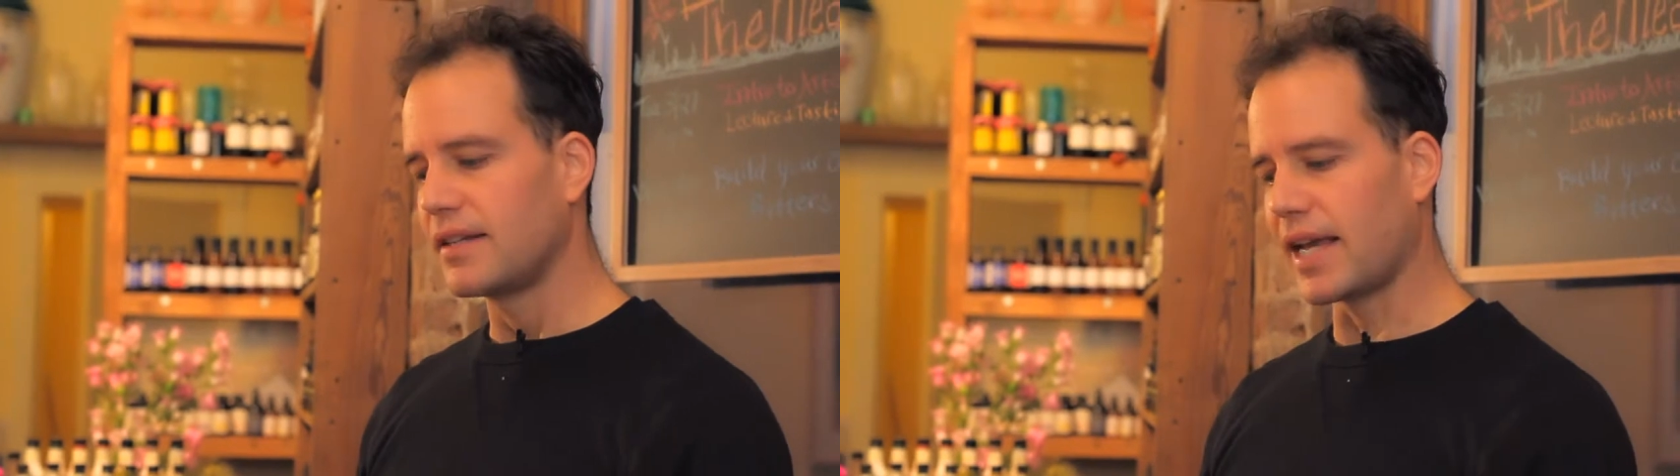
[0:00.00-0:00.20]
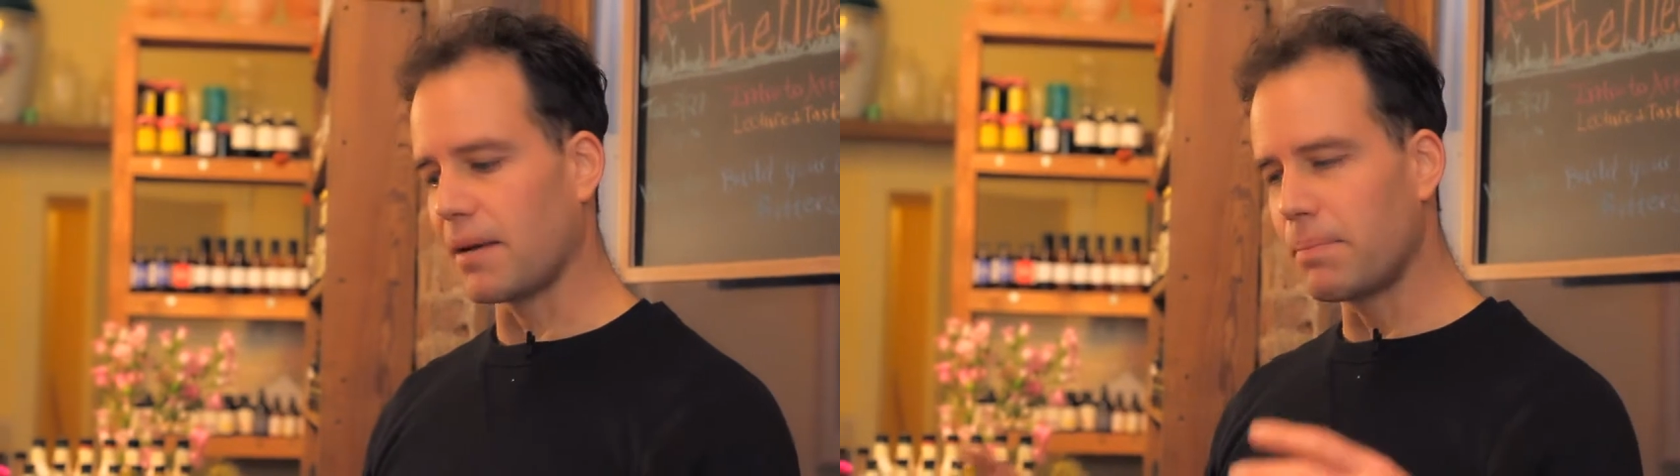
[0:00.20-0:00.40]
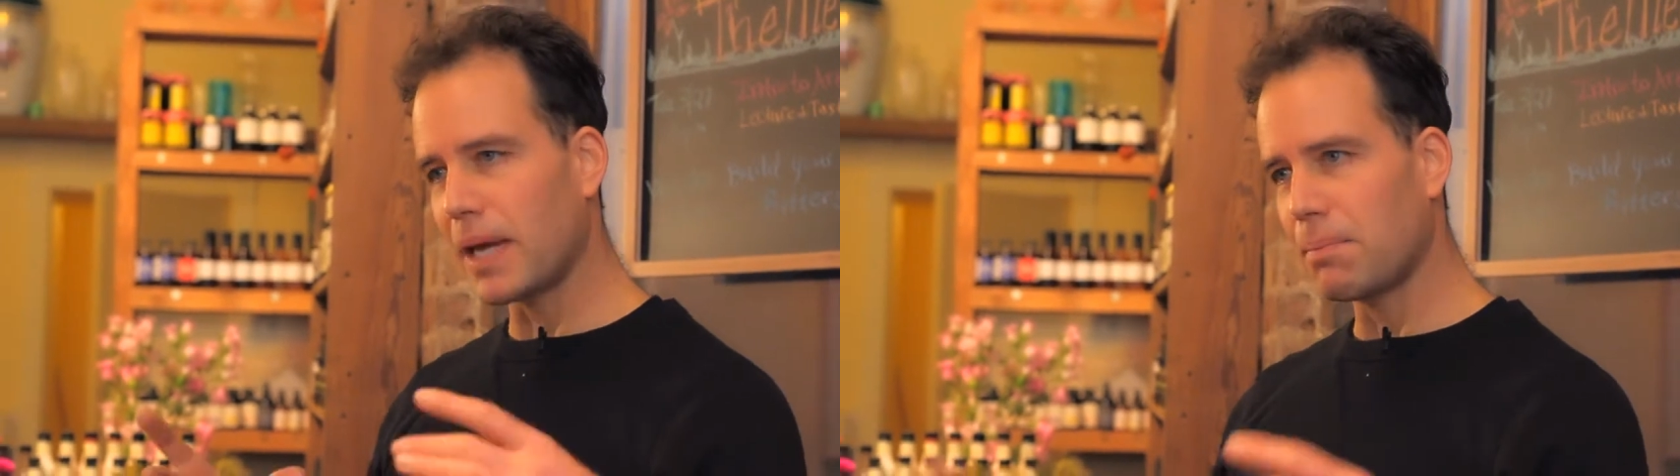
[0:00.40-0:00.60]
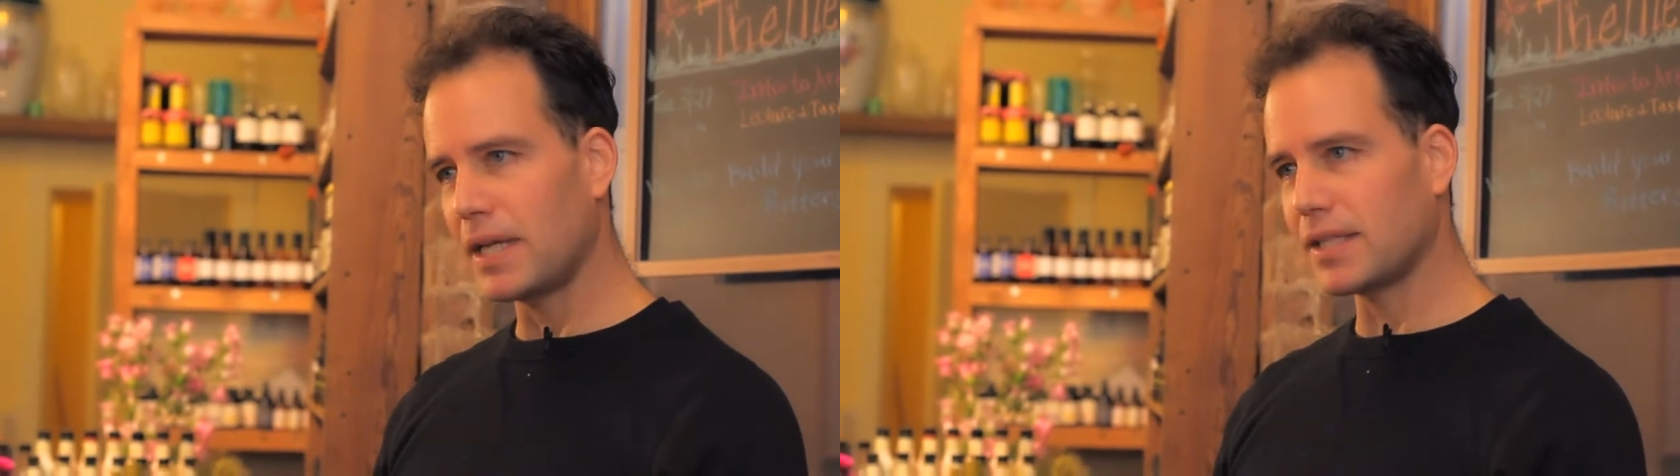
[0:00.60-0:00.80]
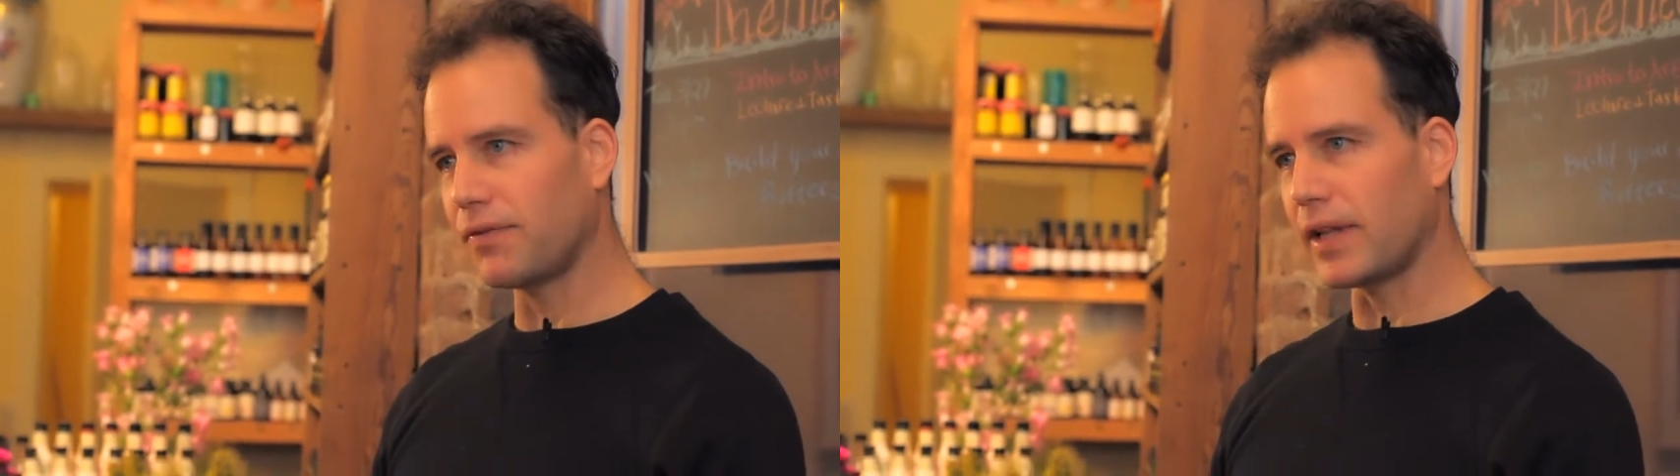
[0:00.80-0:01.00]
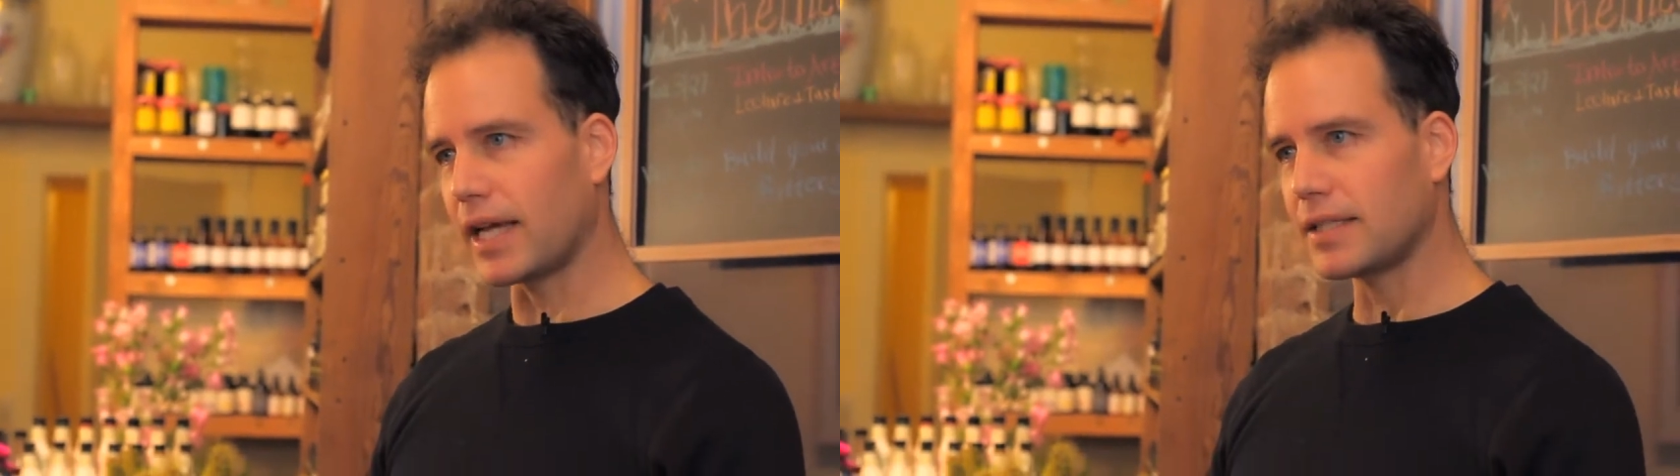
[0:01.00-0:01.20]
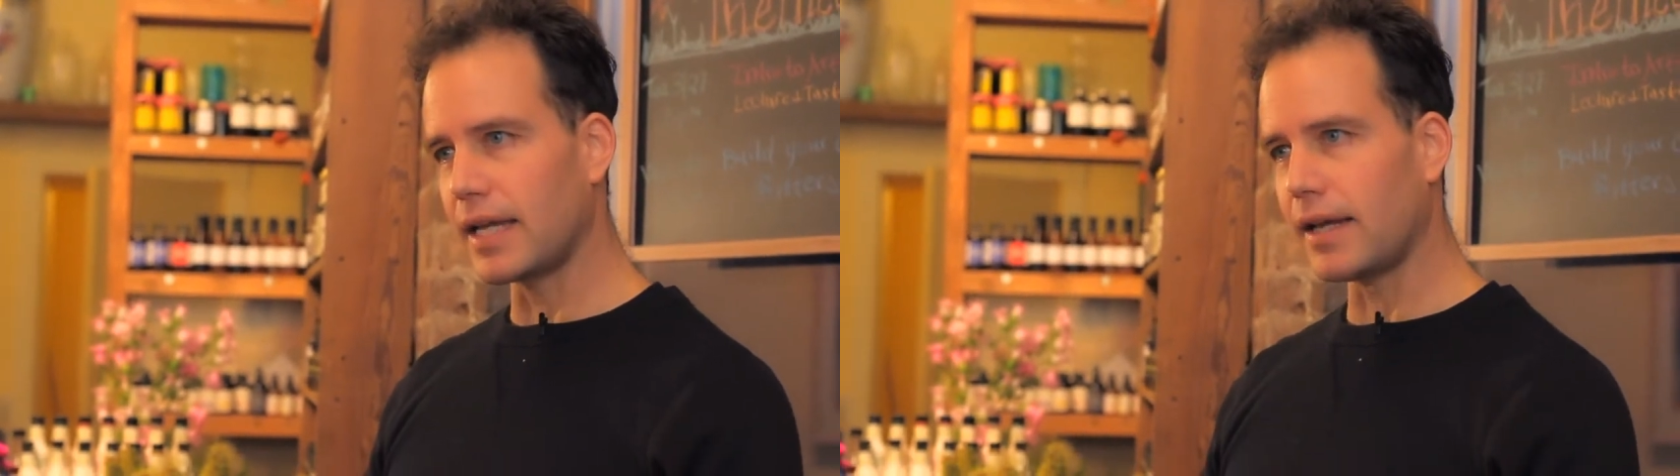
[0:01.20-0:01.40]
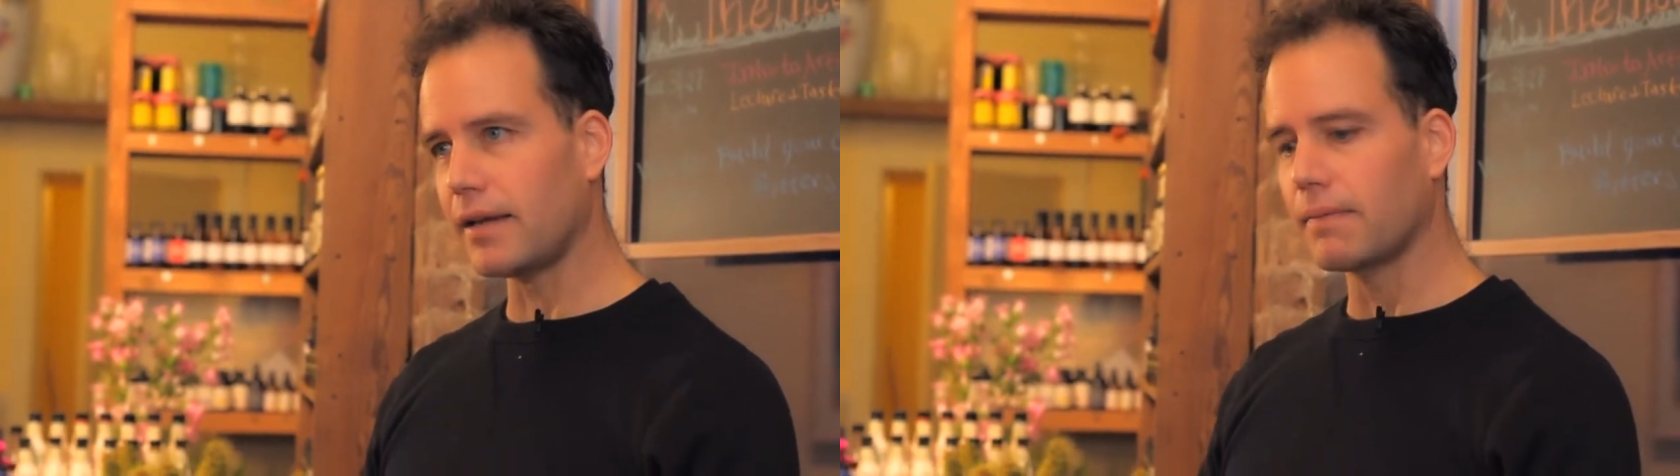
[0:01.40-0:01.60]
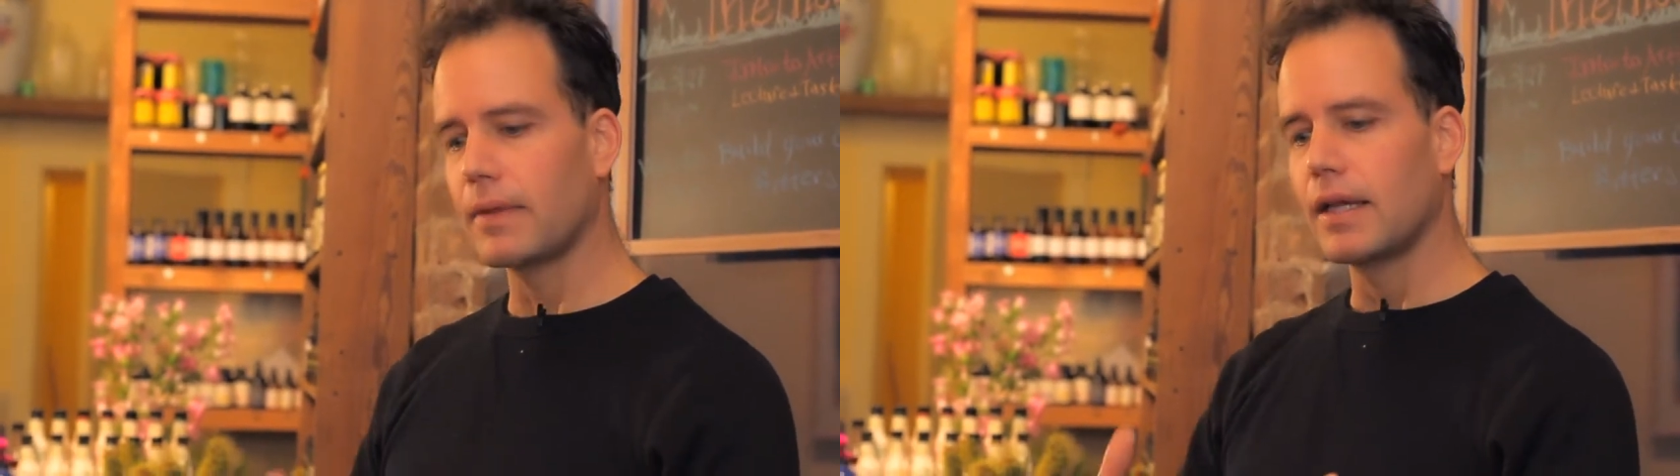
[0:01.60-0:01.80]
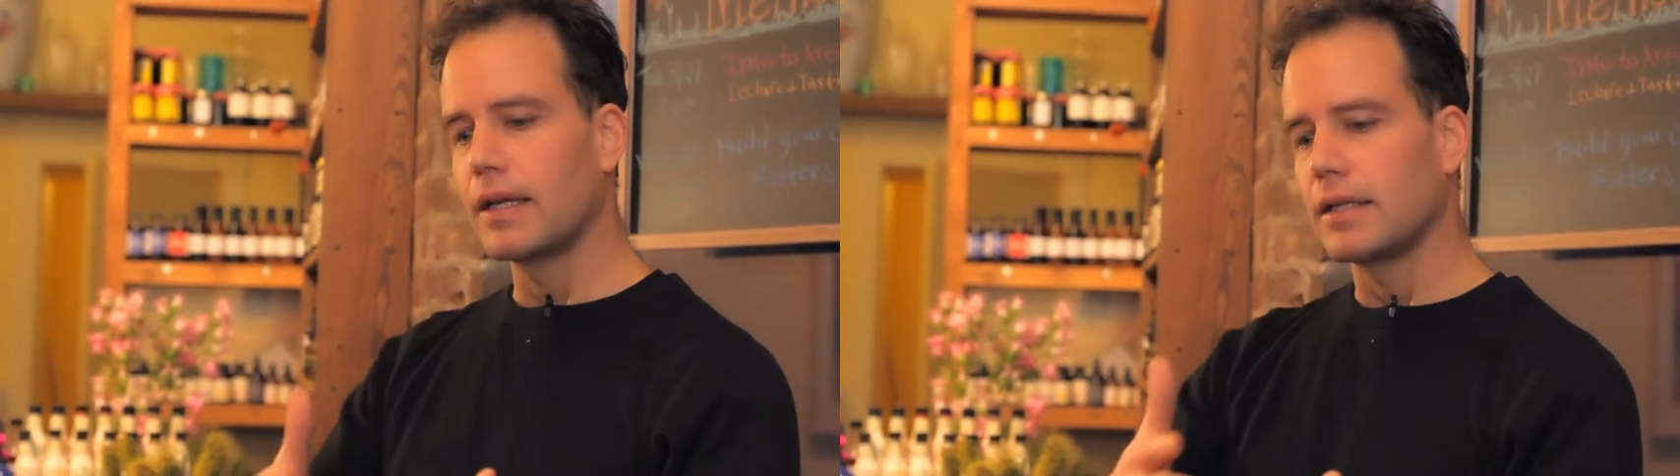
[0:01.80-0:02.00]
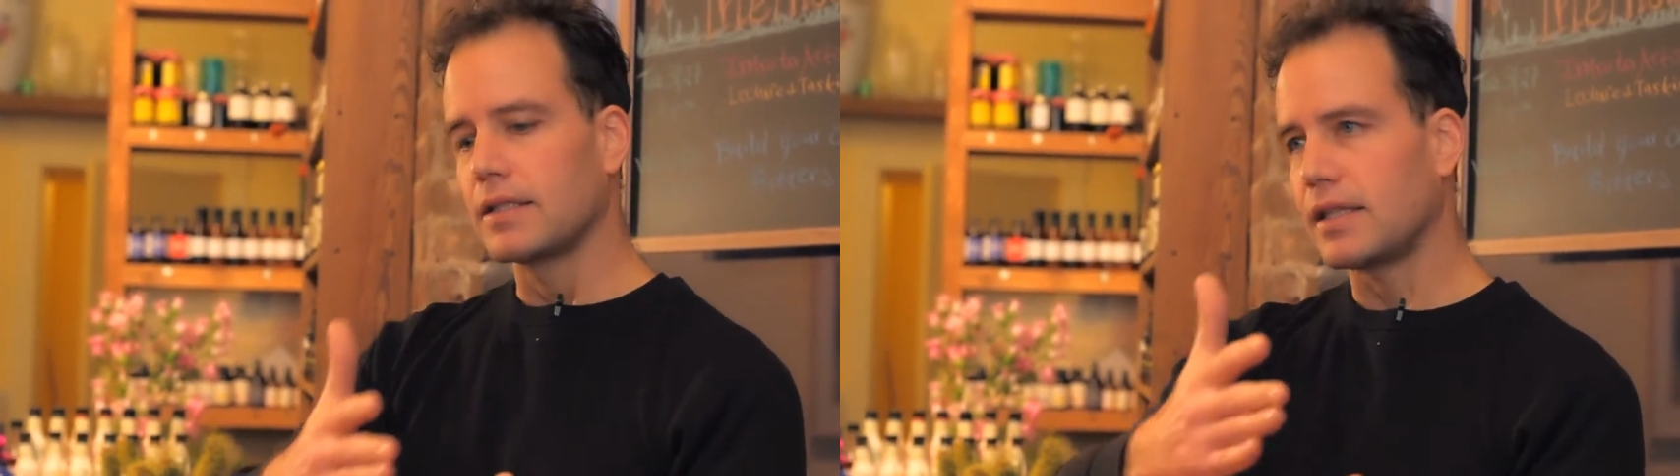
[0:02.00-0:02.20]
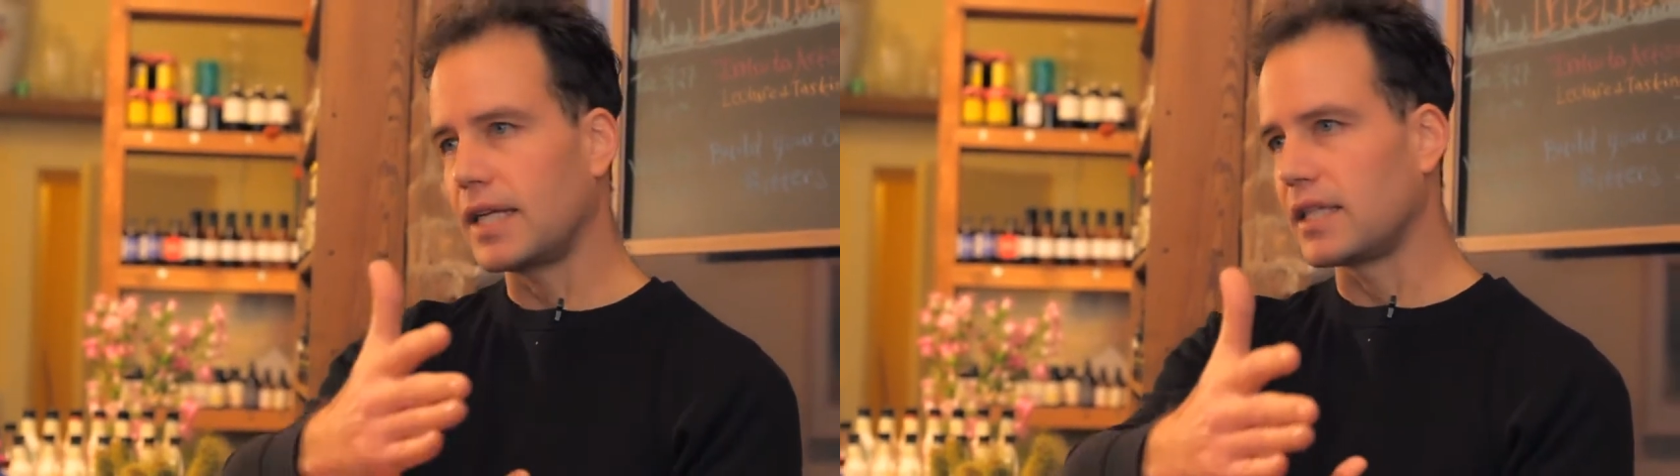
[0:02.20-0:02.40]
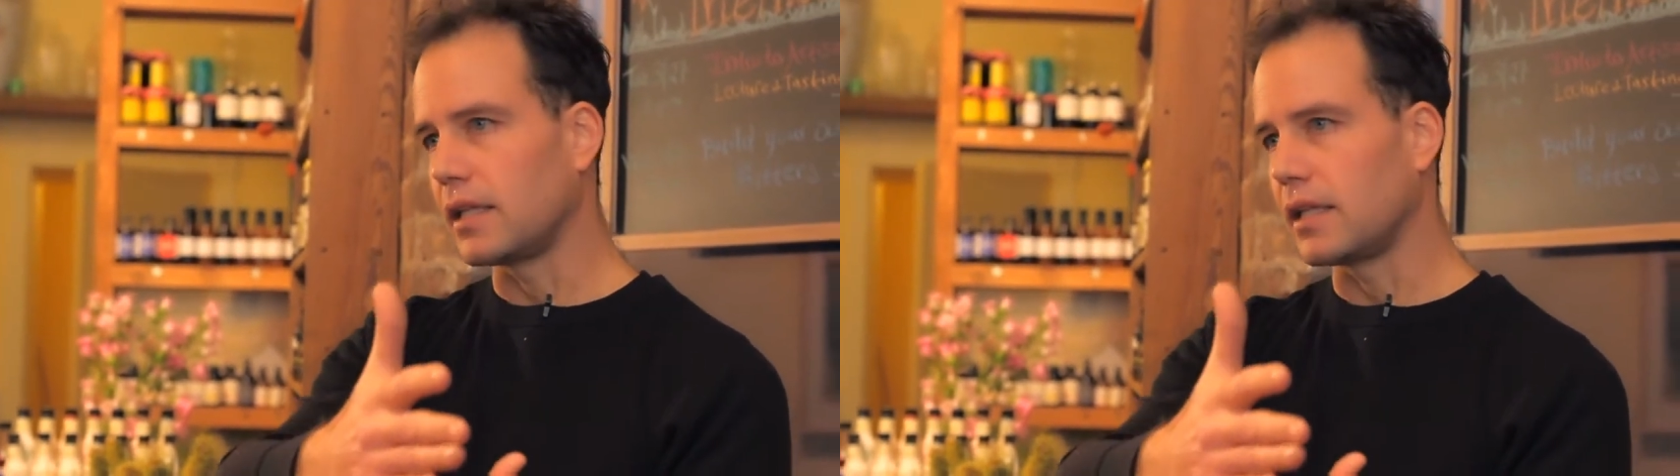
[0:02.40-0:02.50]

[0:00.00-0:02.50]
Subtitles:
Take a big piece of flank steak, slice it